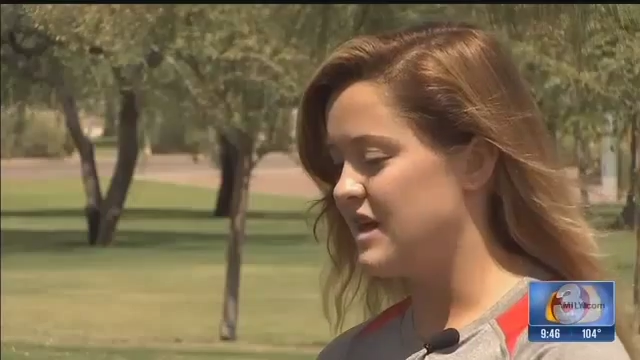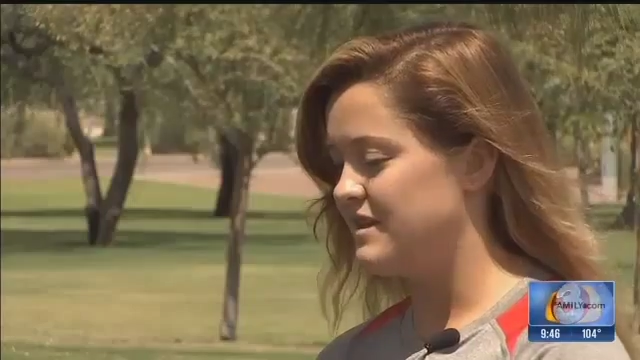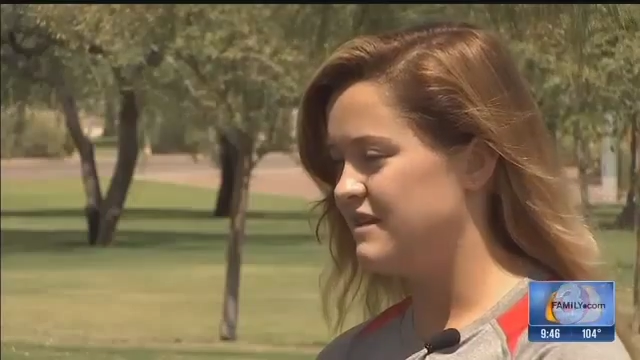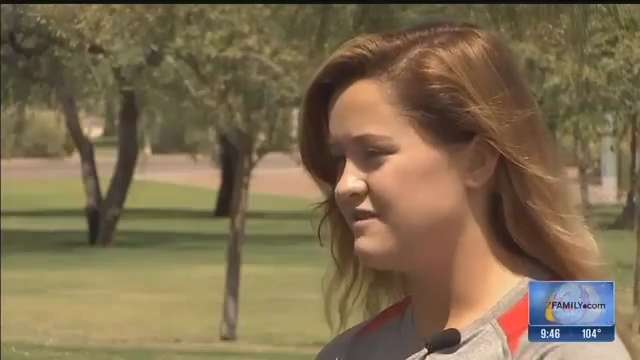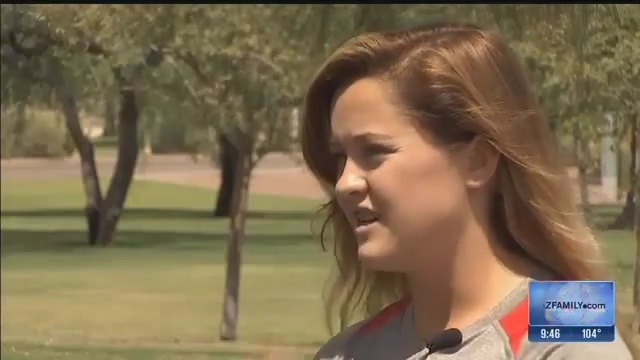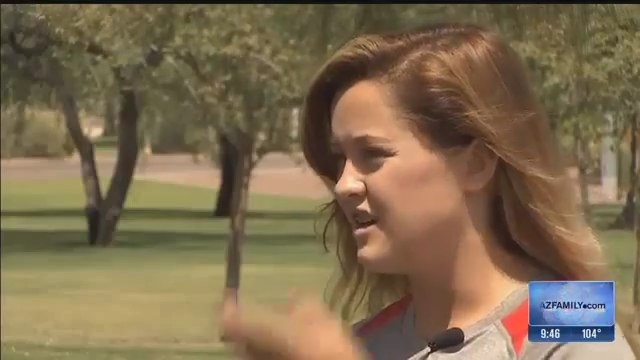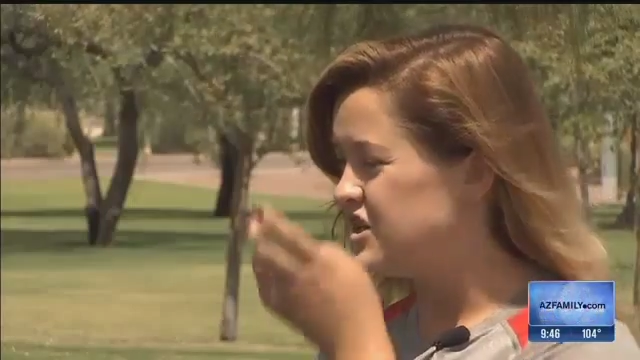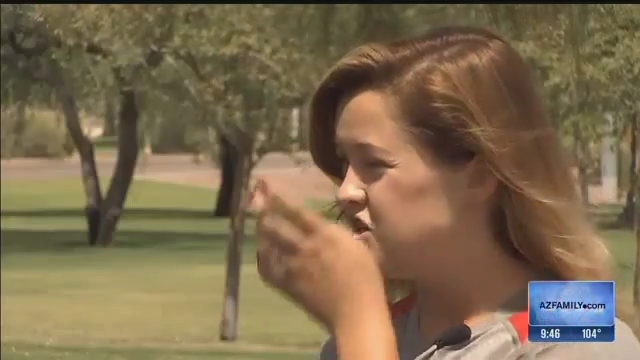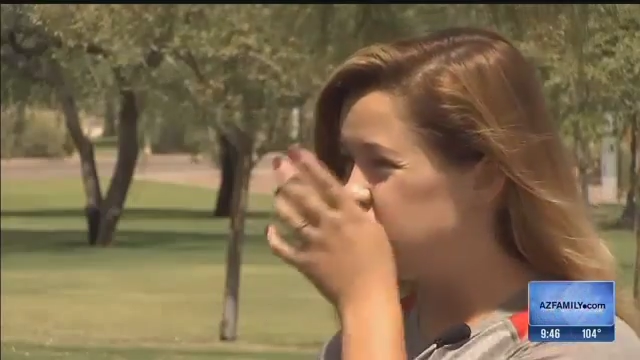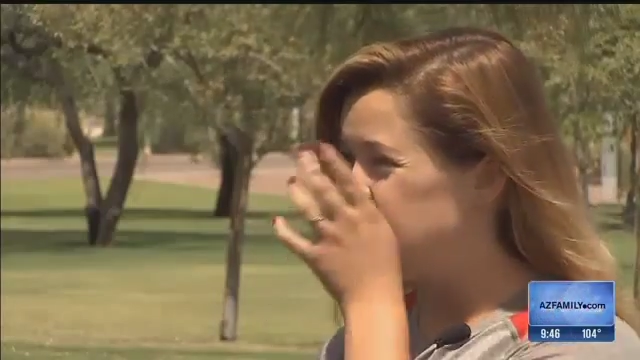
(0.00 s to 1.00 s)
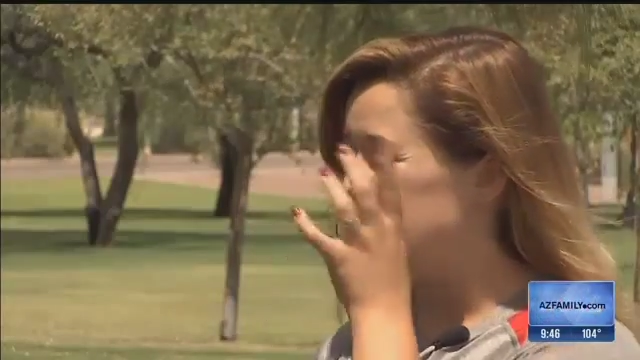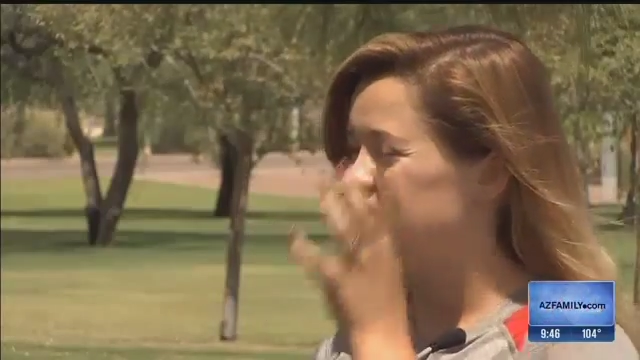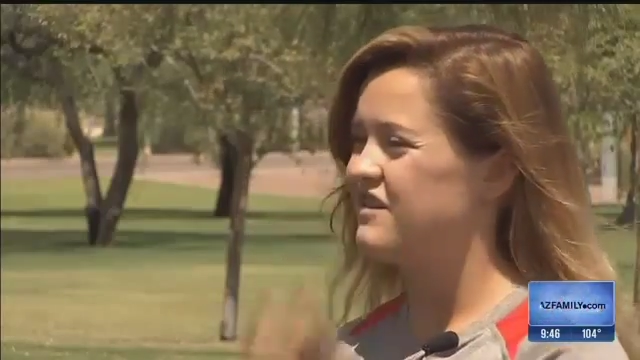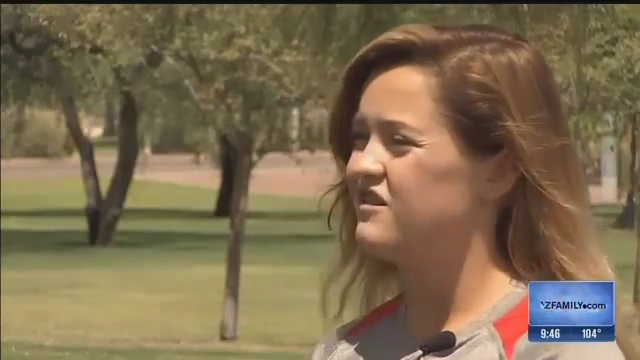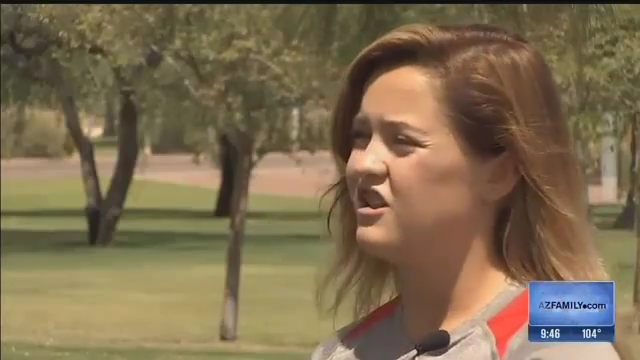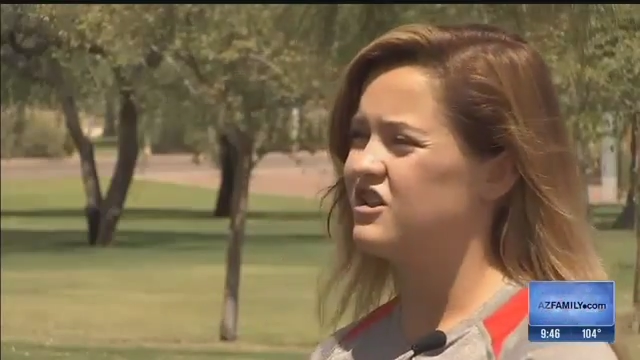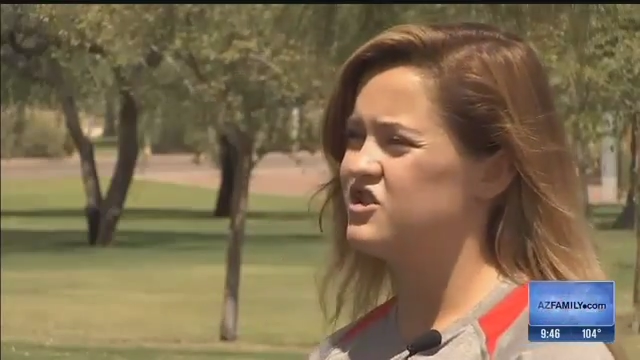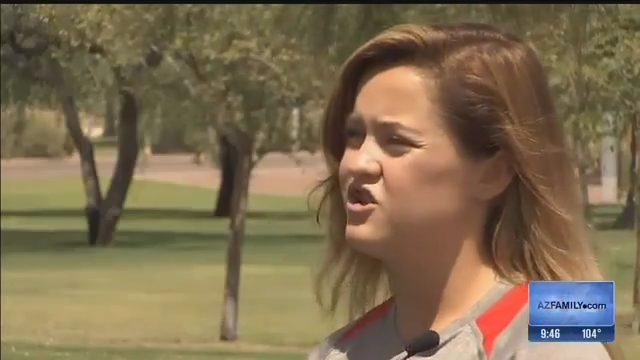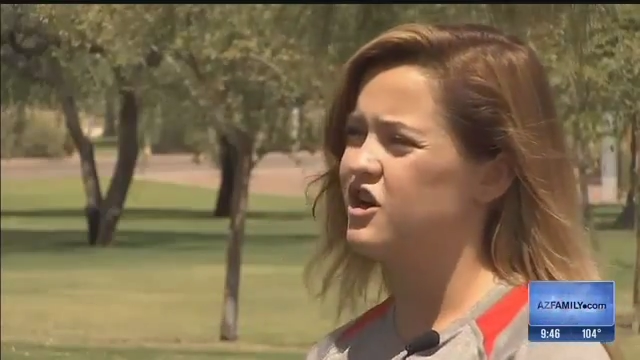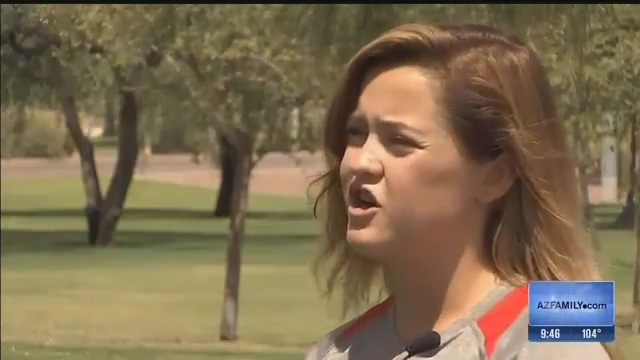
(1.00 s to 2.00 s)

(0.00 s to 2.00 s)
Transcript: I think it was like $185